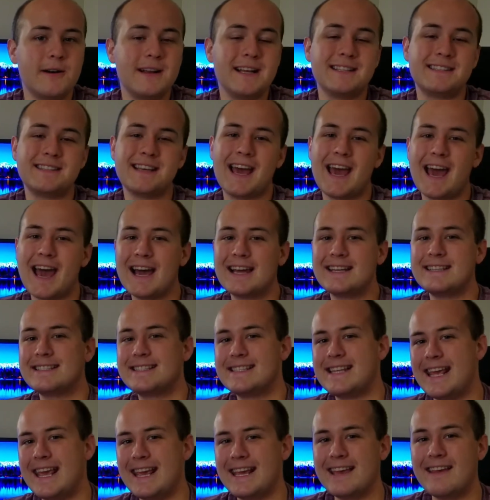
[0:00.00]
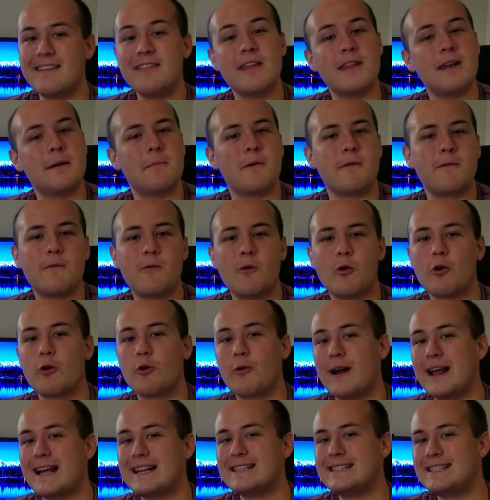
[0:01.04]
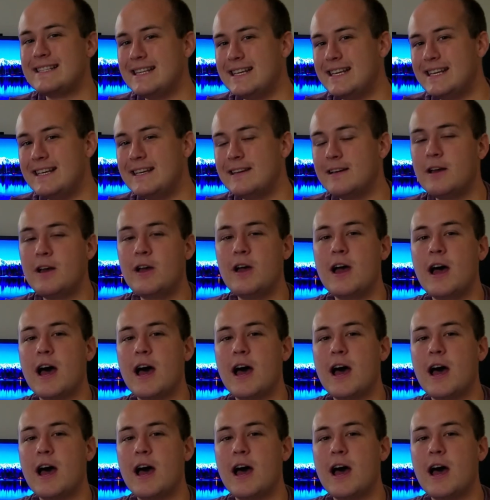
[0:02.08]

It's at taken4grantd.